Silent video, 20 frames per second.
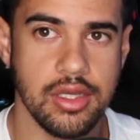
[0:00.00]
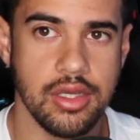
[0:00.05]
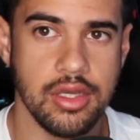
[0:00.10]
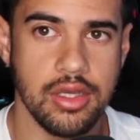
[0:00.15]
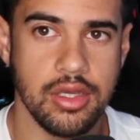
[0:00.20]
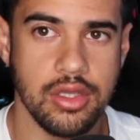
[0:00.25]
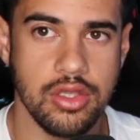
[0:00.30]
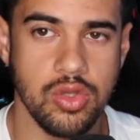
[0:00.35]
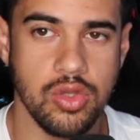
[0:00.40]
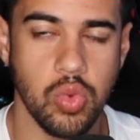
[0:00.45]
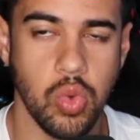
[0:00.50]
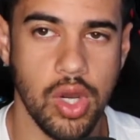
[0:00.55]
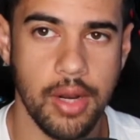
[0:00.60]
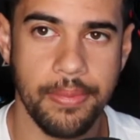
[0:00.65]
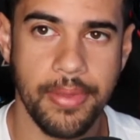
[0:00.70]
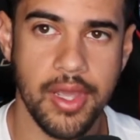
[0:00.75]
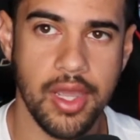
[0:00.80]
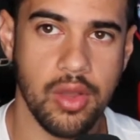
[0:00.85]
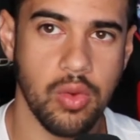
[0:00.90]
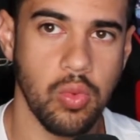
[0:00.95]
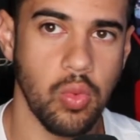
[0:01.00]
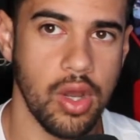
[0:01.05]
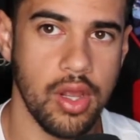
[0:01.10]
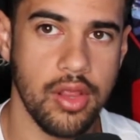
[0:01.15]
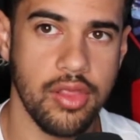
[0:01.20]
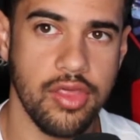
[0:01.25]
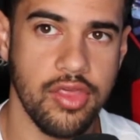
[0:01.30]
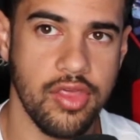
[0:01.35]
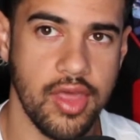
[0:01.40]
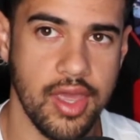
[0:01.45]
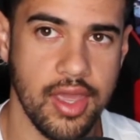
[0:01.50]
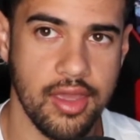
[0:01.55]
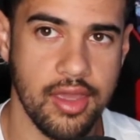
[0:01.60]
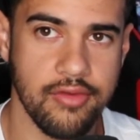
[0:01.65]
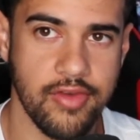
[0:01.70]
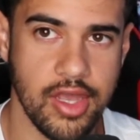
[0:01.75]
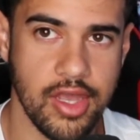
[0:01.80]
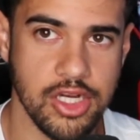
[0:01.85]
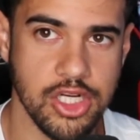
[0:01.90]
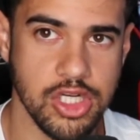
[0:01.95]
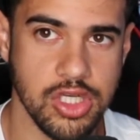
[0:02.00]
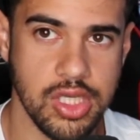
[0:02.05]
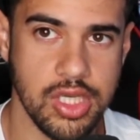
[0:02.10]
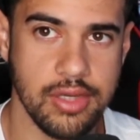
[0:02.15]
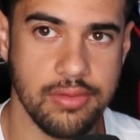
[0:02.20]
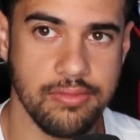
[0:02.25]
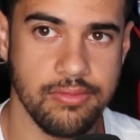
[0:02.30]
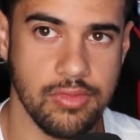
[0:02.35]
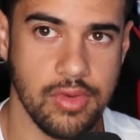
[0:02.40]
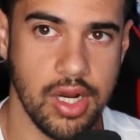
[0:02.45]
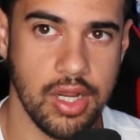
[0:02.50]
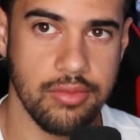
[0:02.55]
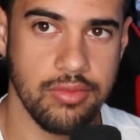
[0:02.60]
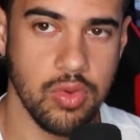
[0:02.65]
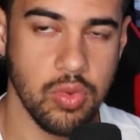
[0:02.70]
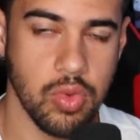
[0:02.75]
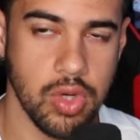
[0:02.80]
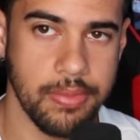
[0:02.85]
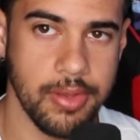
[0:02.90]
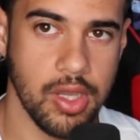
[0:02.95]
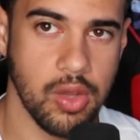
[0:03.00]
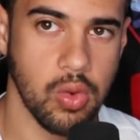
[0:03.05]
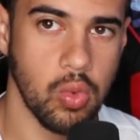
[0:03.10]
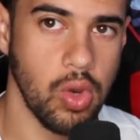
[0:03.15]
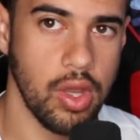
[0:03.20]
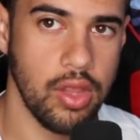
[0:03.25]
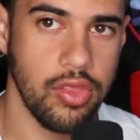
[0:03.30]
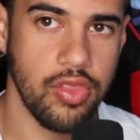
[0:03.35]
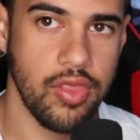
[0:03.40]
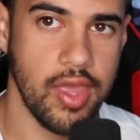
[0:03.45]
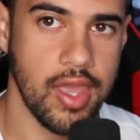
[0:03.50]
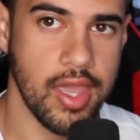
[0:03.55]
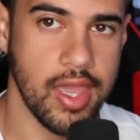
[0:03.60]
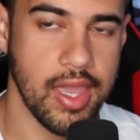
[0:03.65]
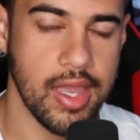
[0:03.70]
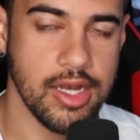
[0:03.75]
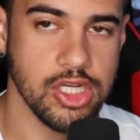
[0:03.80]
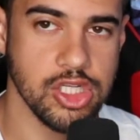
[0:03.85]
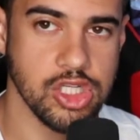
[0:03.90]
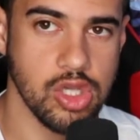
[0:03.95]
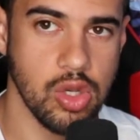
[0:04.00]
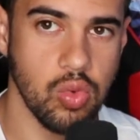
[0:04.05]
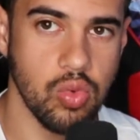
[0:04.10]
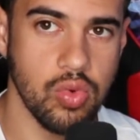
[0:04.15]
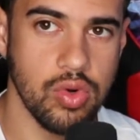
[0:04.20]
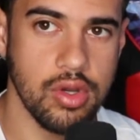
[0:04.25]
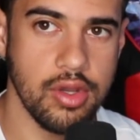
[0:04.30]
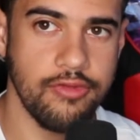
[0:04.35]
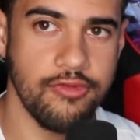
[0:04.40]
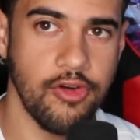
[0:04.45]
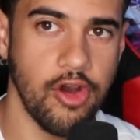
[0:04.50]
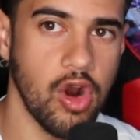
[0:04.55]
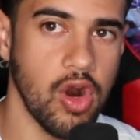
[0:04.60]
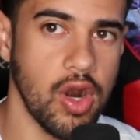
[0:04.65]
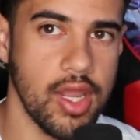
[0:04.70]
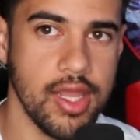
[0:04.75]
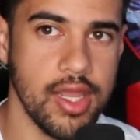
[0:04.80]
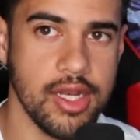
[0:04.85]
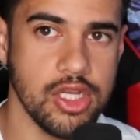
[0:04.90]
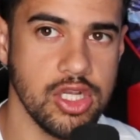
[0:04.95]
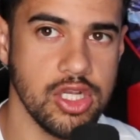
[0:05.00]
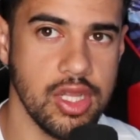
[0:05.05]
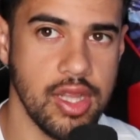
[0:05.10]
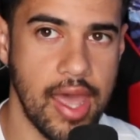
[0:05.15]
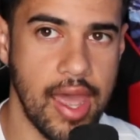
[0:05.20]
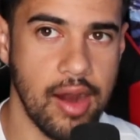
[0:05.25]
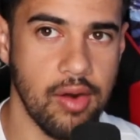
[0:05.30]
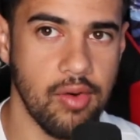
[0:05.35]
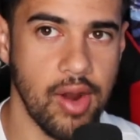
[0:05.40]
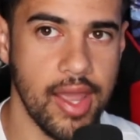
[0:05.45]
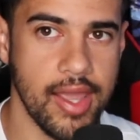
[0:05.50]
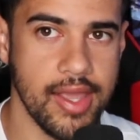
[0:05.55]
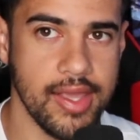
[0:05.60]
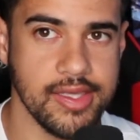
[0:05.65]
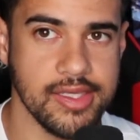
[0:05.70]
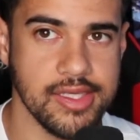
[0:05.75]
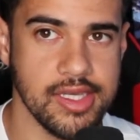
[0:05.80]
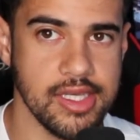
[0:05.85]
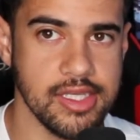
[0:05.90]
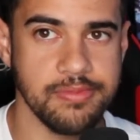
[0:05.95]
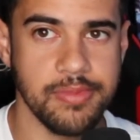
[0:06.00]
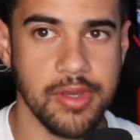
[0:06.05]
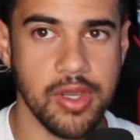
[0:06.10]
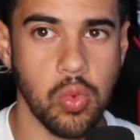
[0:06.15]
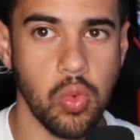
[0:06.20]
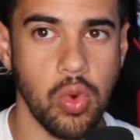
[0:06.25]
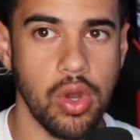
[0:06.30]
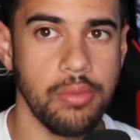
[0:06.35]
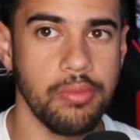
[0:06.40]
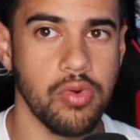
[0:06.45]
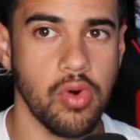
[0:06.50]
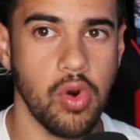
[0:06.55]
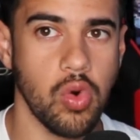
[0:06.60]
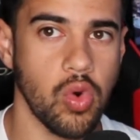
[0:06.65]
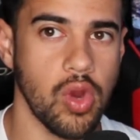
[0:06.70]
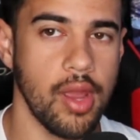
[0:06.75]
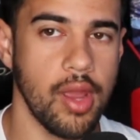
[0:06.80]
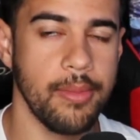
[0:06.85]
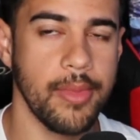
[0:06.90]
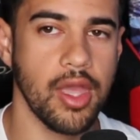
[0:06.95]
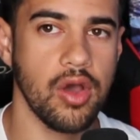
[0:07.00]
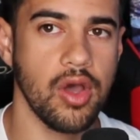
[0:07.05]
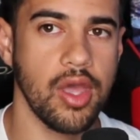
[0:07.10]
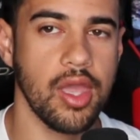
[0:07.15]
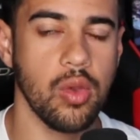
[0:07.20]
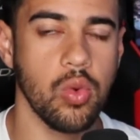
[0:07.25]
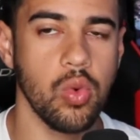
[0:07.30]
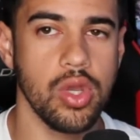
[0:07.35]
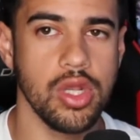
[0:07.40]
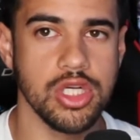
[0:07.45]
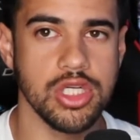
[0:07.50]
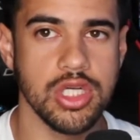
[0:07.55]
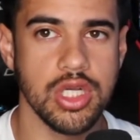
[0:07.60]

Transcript: you want to pick one thing eventually, right? You want to pick one thing and just go really far into that, right? He says pick one programming language